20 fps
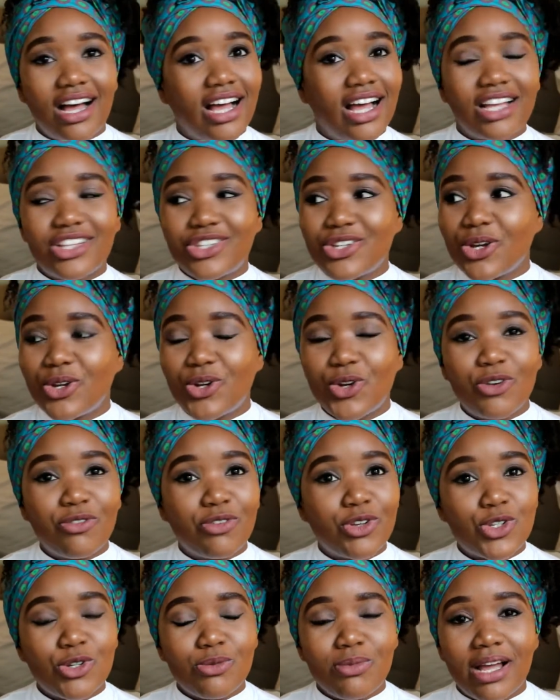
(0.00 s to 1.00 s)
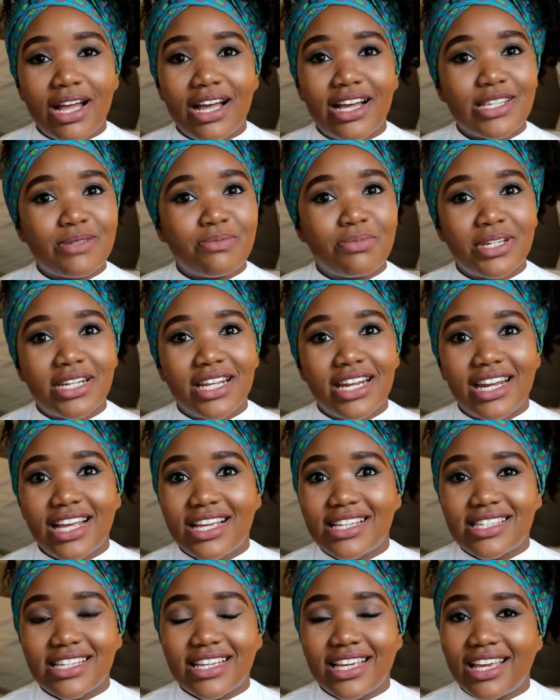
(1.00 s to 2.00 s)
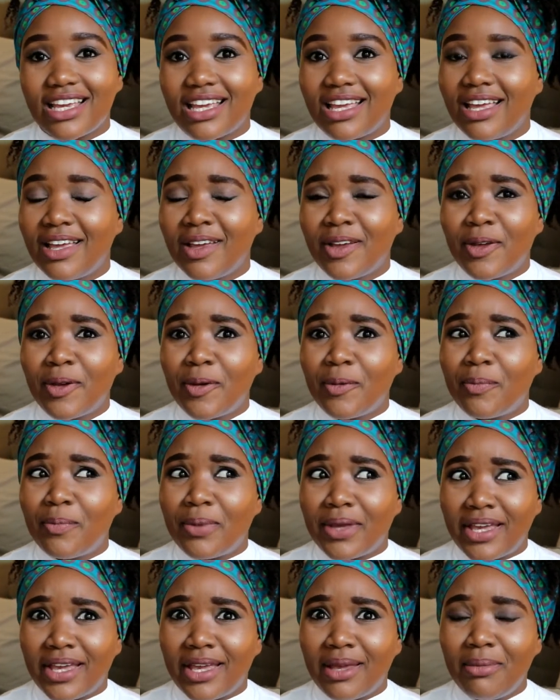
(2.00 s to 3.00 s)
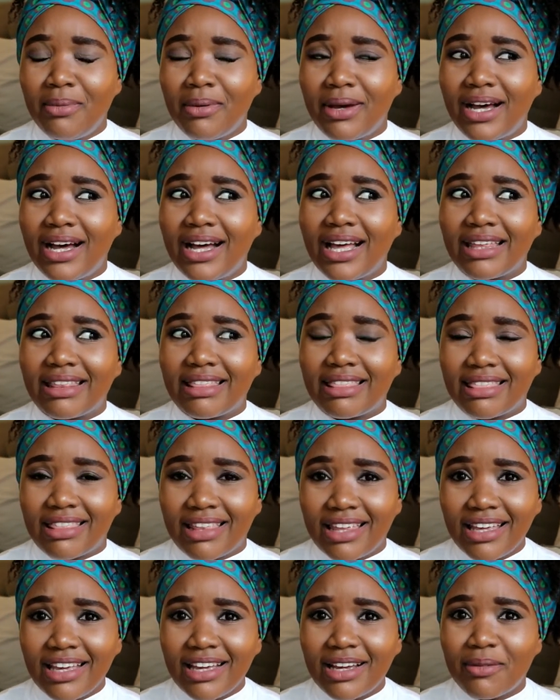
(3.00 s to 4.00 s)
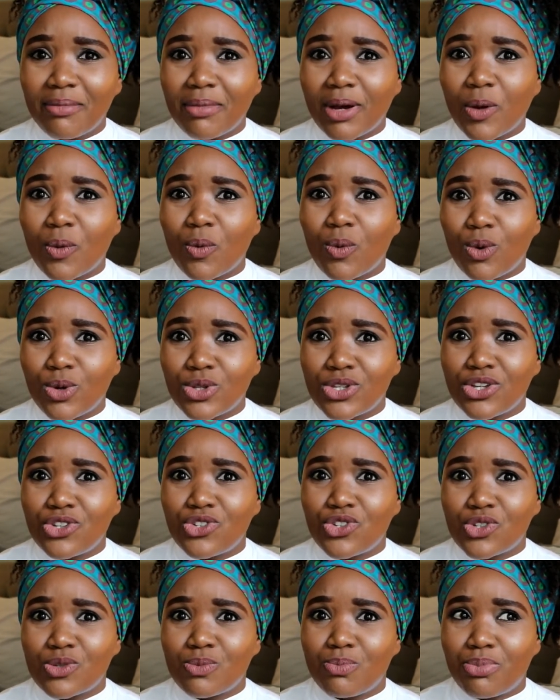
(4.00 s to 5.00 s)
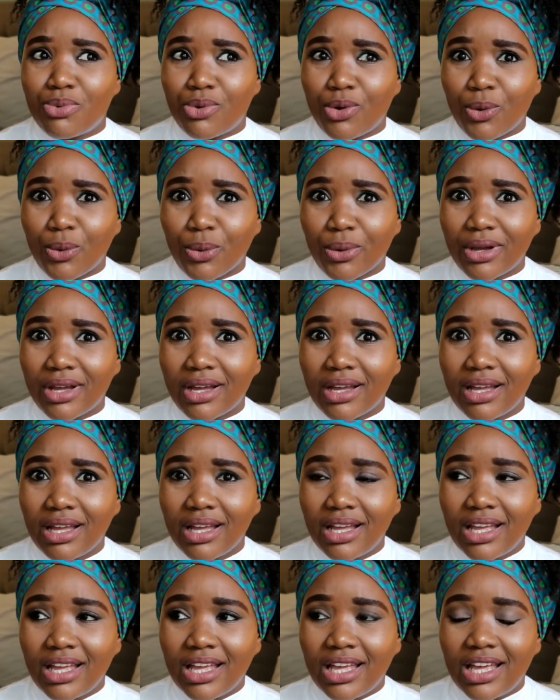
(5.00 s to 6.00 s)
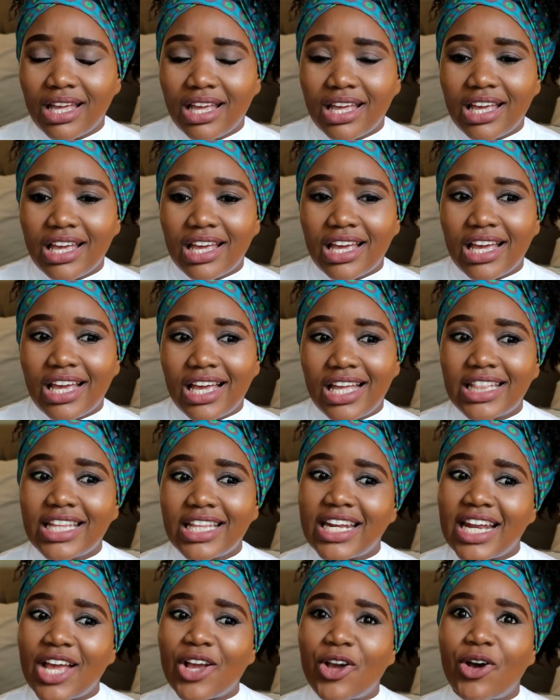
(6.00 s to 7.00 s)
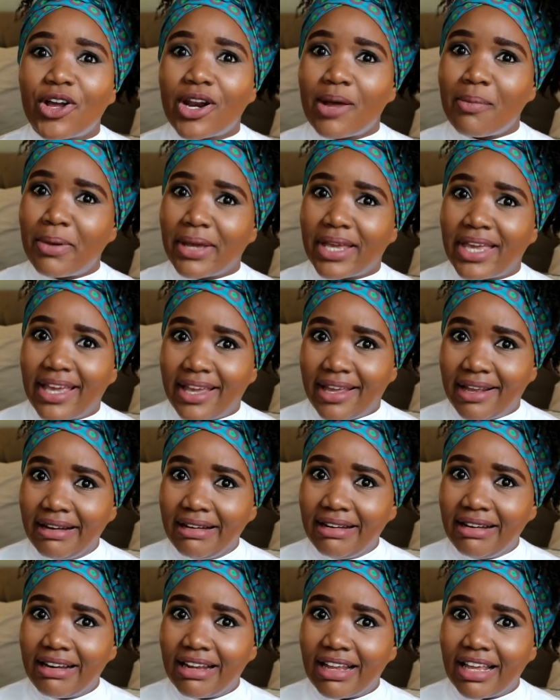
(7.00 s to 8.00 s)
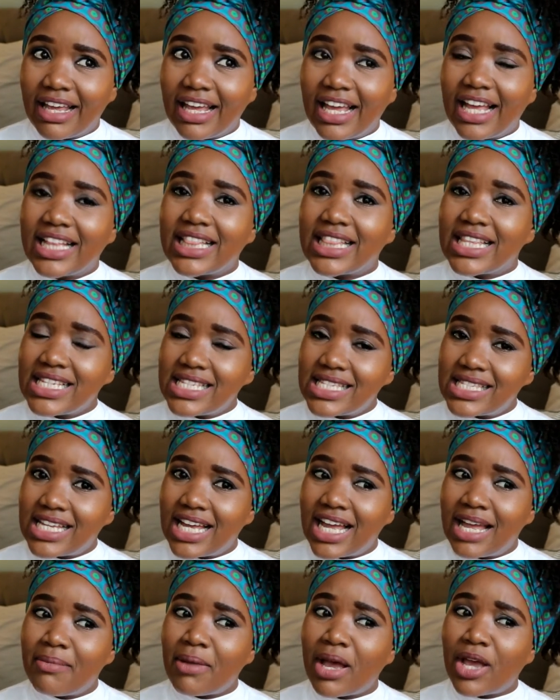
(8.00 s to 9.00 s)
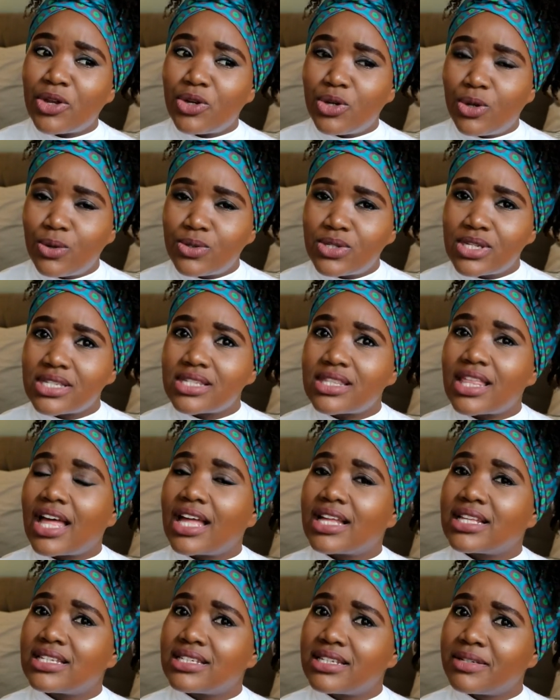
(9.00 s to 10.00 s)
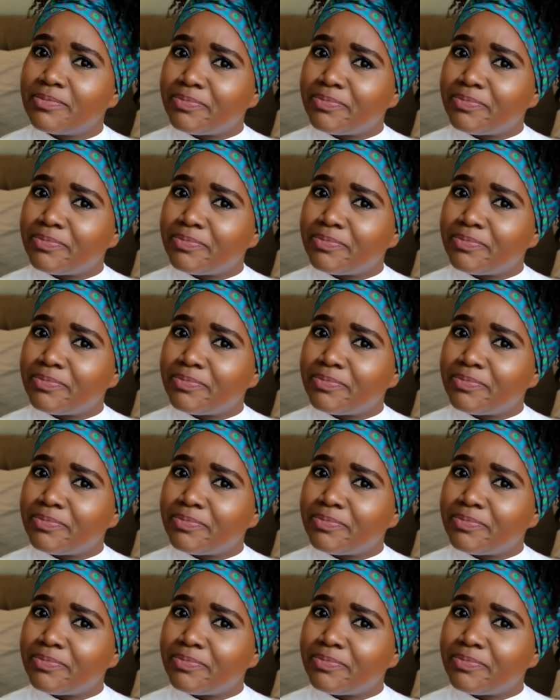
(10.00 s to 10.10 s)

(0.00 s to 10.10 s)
I turn over to my husband and I say, babe, I think my water just broke. And then I got up again, and this time I noticed that